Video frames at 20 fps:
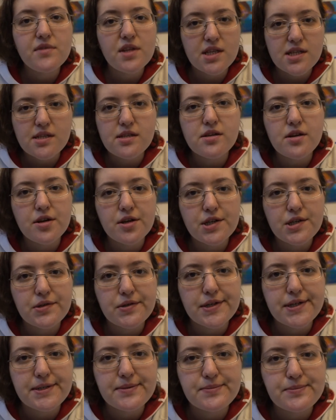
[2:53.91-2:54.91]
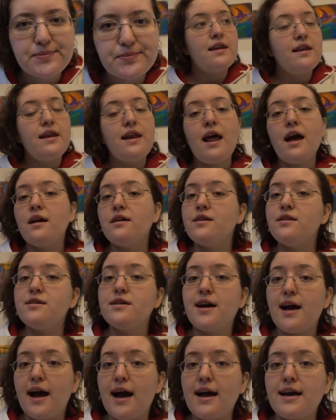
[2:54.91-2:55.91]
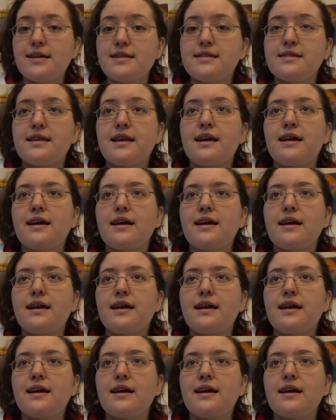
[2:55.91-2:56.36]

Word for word: this is her doing. Now you guys